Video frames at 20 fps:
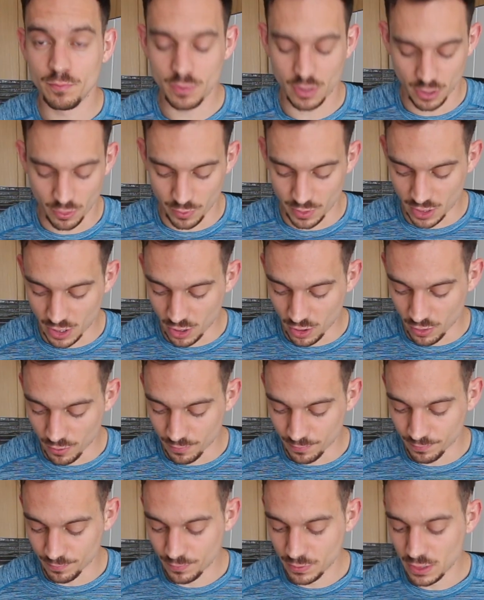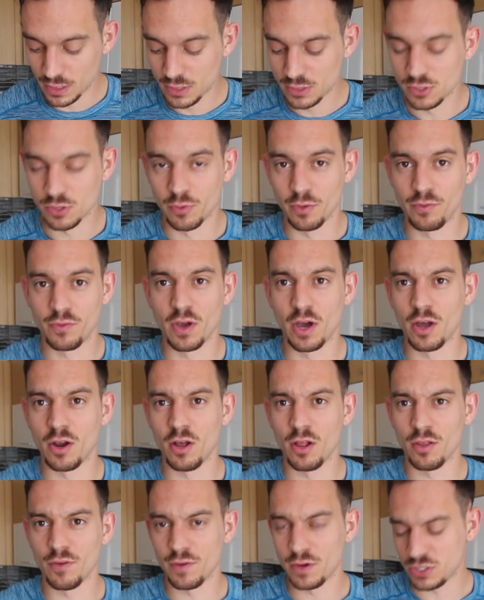here we go. So we've got
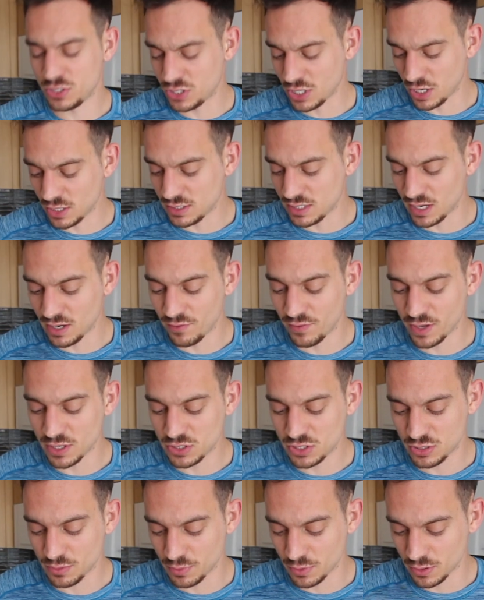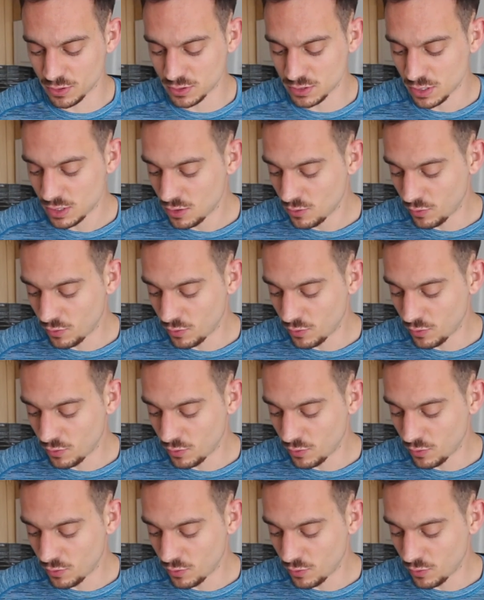all of our sauteed vegetables.